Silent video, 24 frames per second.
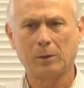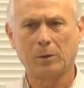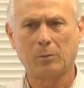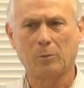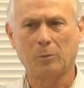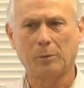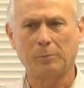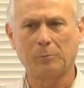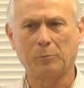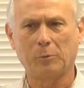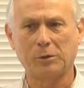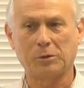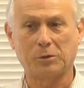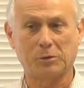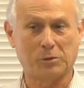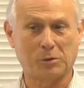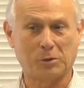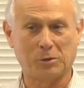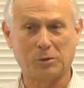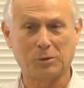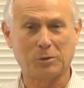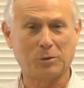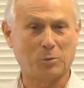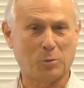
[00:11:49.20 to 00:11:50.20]
Which
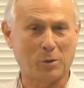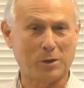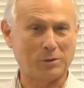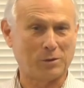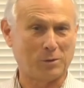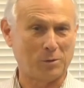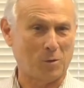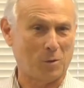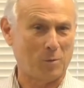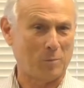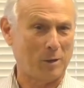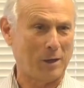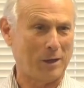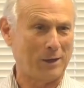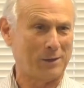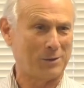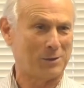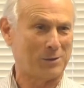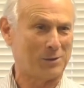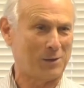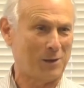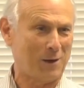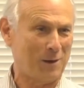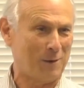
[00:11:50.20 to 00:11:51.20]
is a good question all by
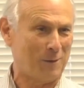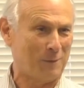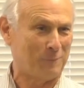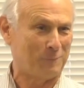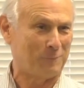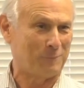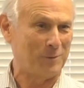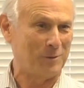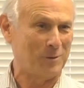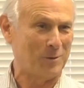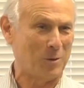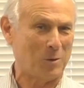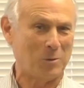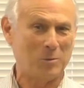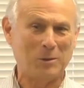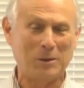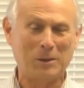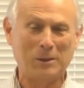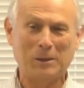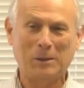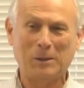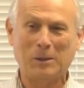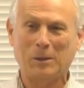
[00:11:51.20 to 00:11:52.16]
itself, you know,